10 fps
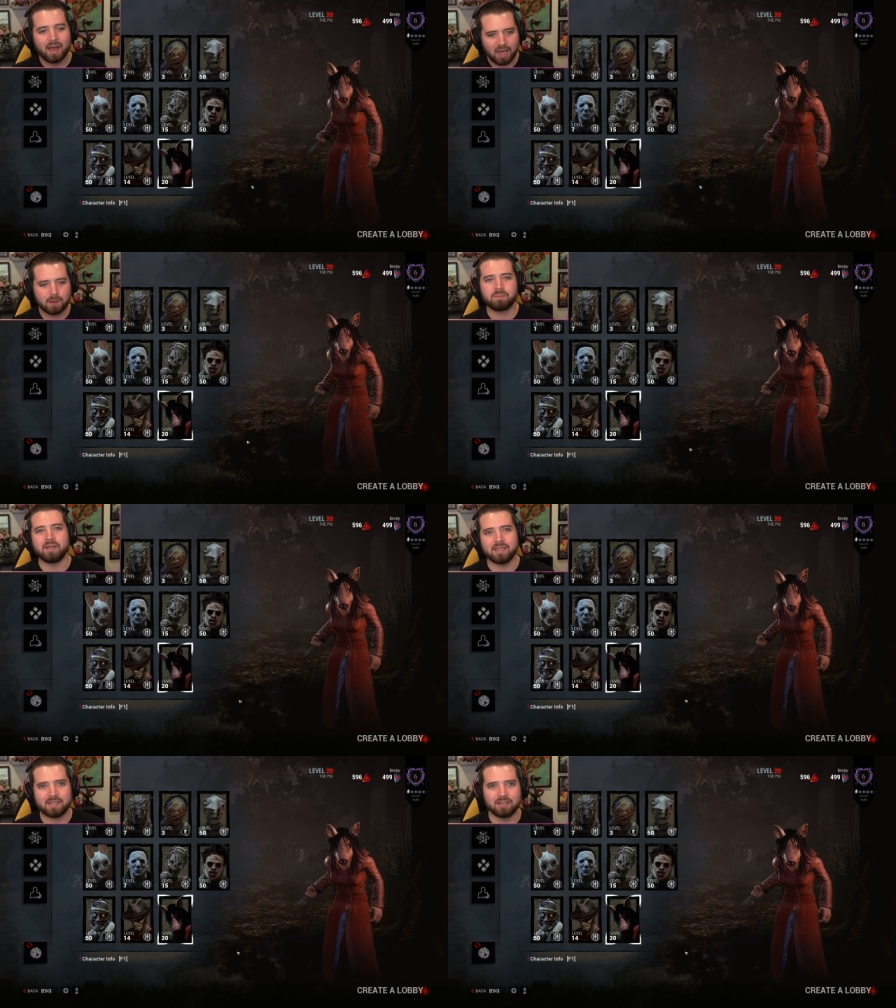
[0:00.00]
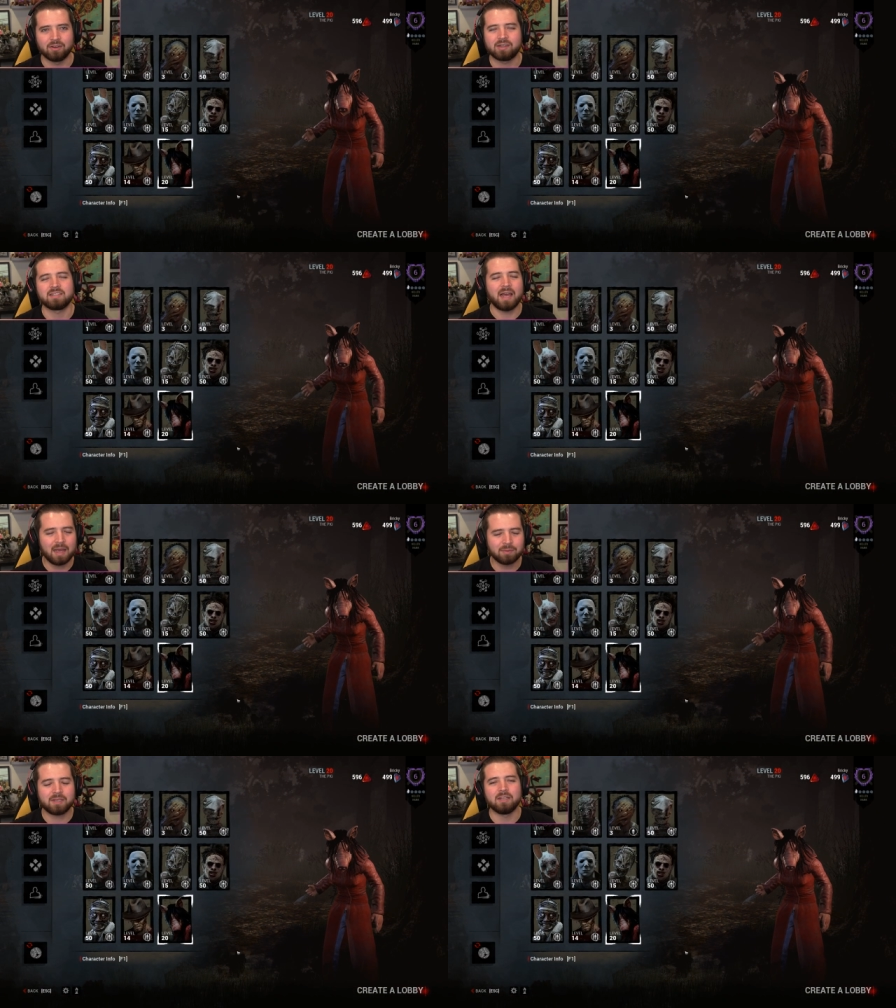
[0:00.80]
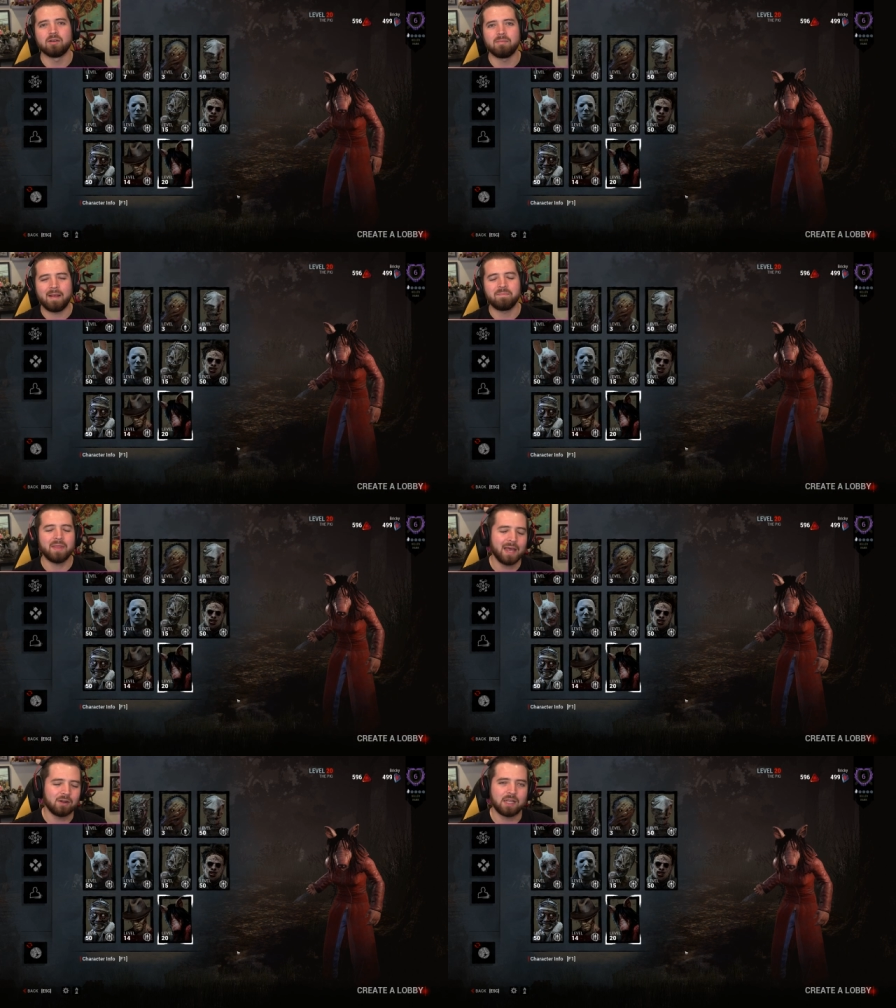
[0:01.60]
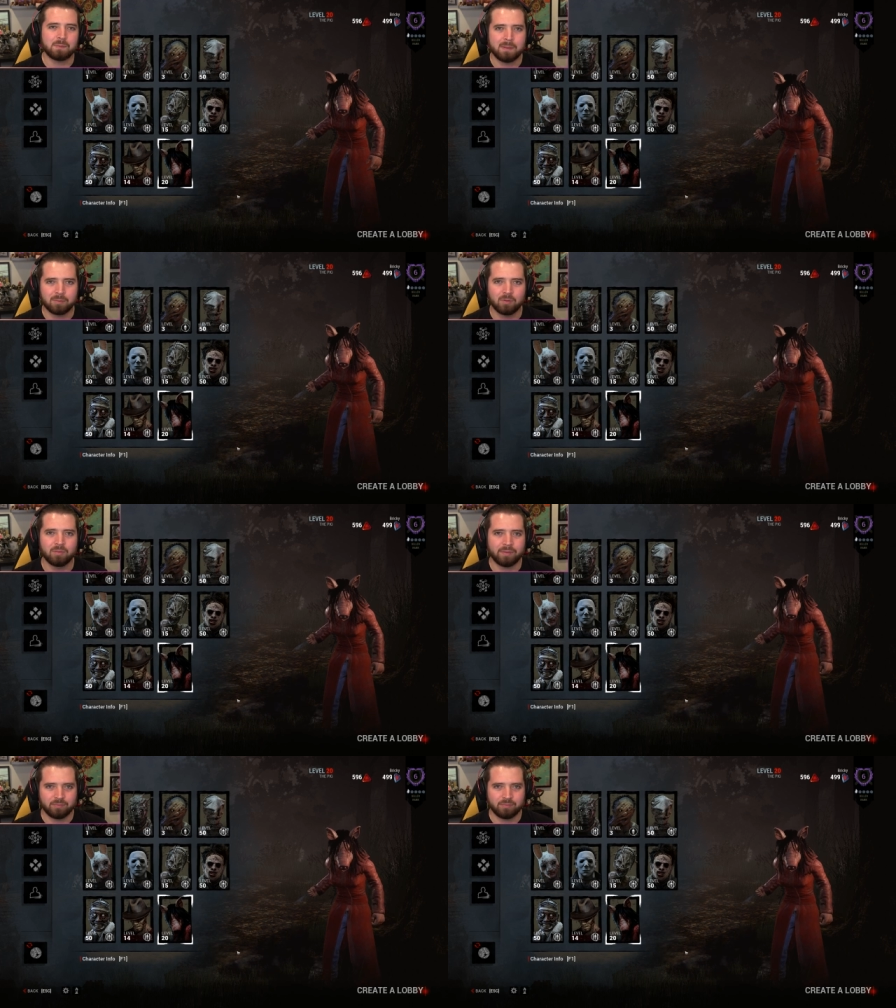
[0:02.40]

I play Killer, because I'm a killer man. I don't like people